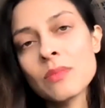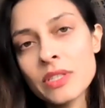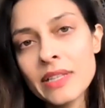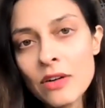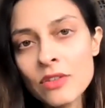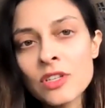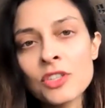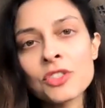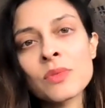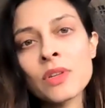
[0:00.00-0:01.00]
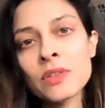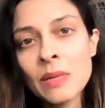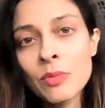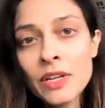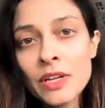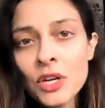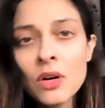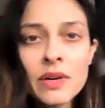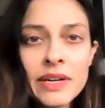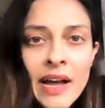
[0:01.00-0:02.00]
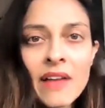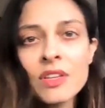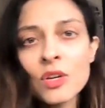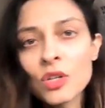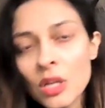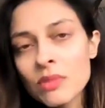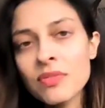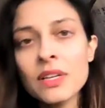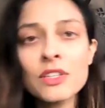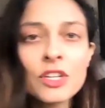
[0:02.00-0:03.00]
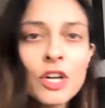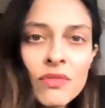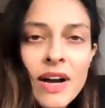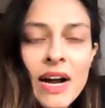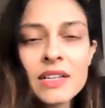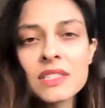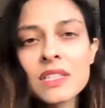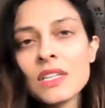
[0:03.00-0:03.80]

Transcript: the multilateral structures, whether it's WHO or Gavi or Global Fund or COVAX,